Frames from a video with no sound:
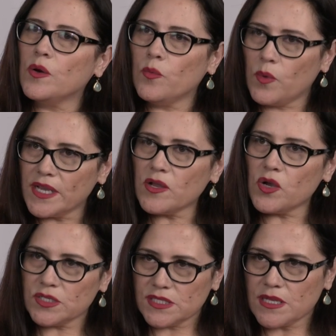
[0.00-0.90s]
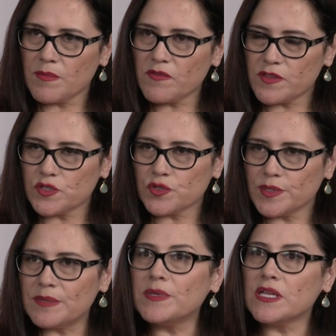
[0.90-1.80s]
What are some of the
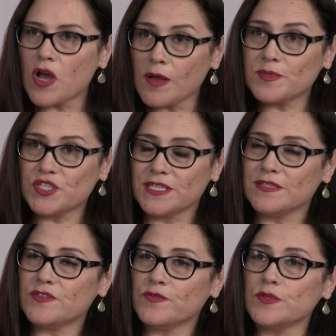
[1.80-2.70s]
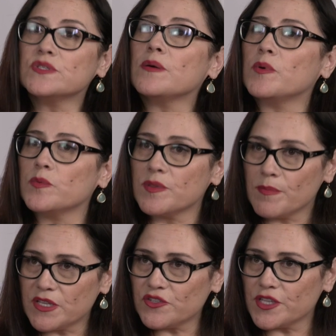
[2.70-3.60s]
treatment options for someone with
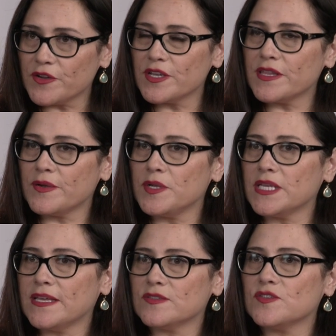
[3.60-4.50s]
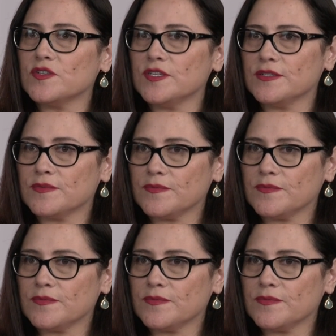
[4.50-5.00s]
medullary thyroid cancer?